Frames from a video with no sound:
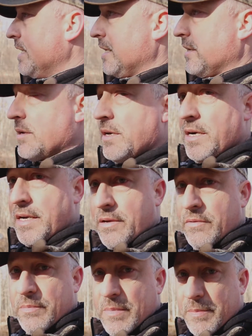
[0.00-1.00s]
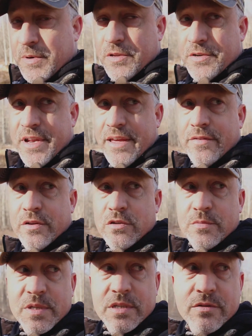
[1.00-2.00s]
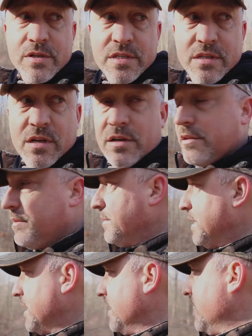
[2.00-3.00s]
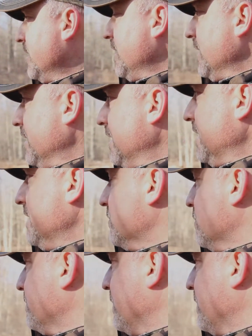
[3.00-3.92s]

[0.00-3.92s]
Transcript: in hunting with my brother David, who's been doing this longer than me, these are